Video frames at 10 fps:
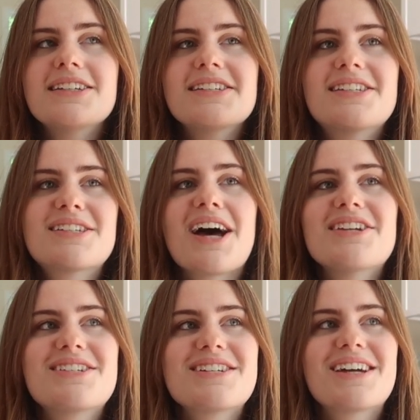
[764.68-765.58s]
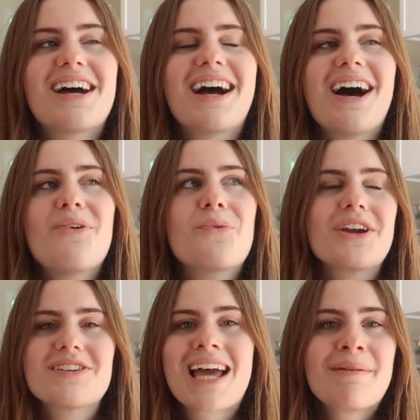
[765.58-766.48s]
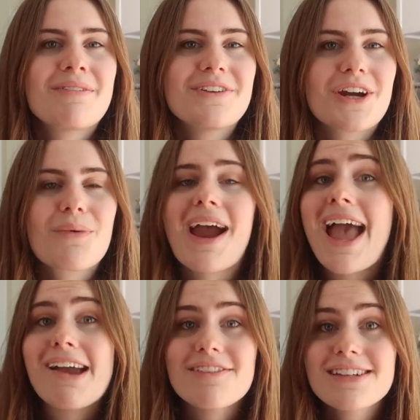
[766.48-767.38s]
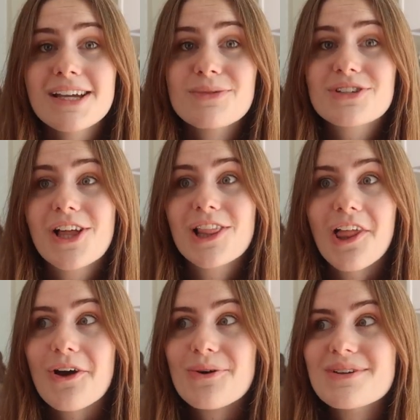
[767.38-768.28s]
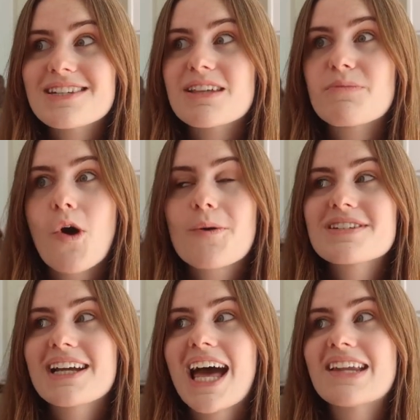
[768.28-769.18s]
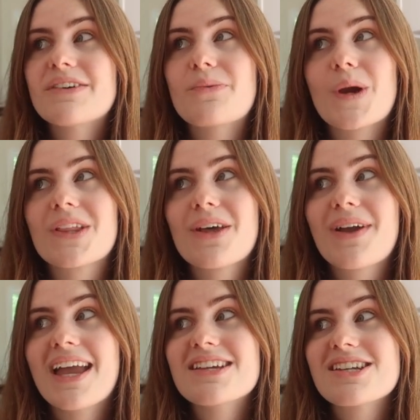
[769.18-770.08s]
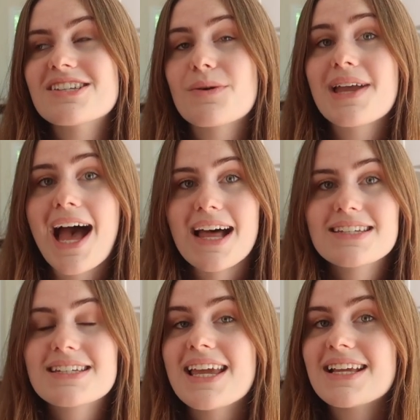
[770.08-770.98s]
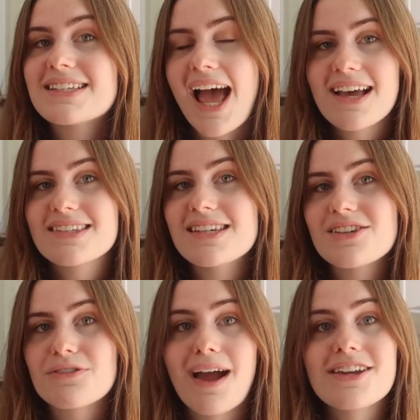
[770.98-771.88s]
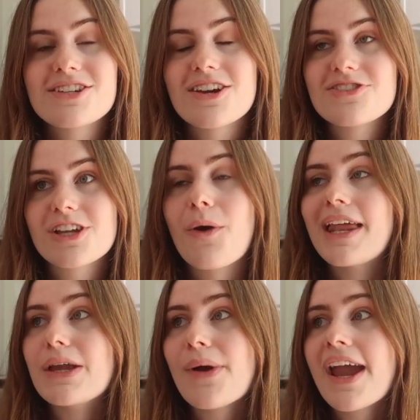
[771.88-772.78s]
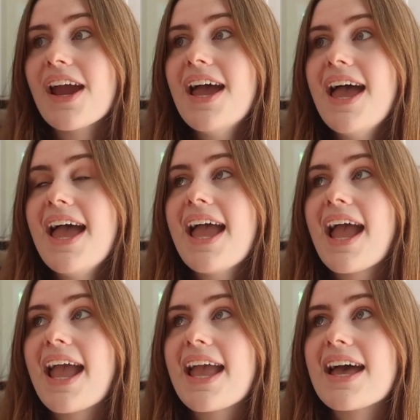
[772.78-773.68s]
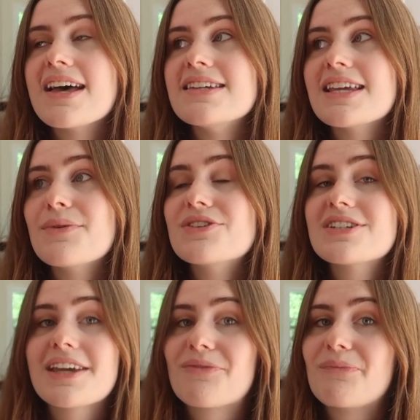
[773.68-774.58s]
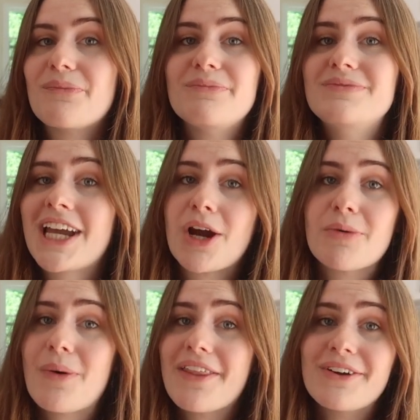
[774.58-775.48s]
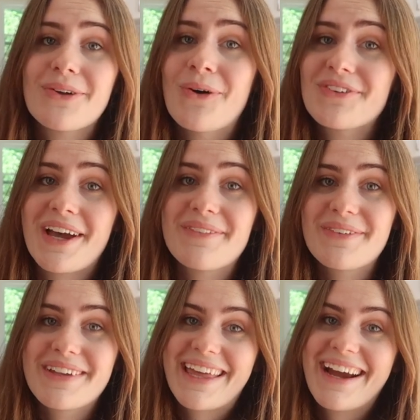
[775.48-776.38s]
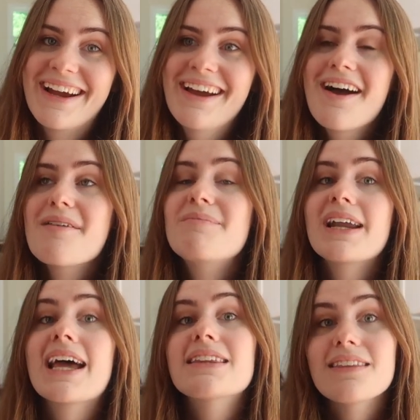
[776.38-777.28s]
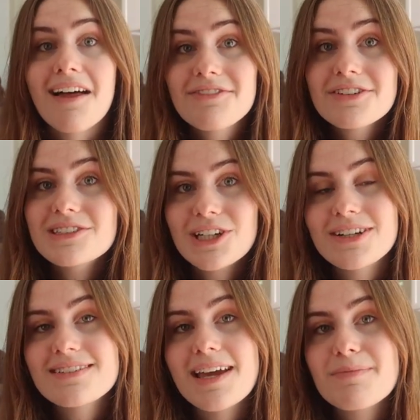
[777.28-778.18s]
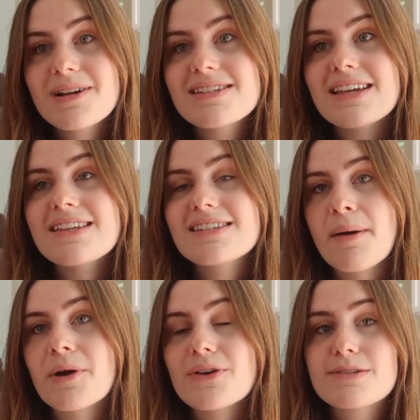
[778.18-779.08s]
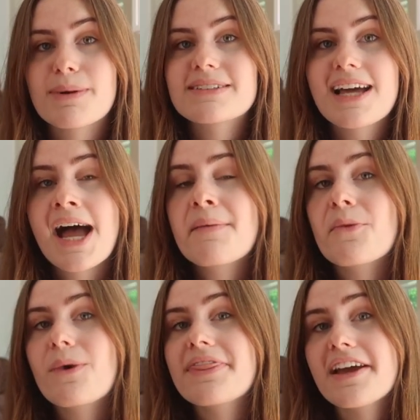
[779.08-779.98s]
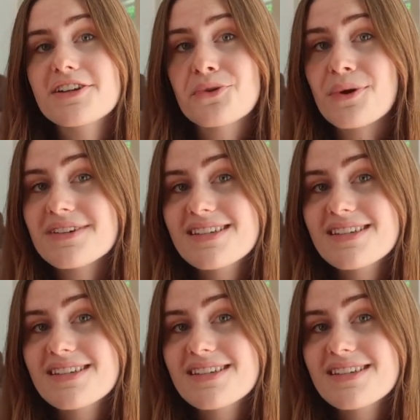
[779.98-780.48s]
such a weird time of year where everything was closed. The port was in kind of a weird location, so we had to take taxis or ride shares to go anywhere and it was just like terrible weather the whole time we were there. But I'd love to return to Cyprus in the summer or springtime when their tourist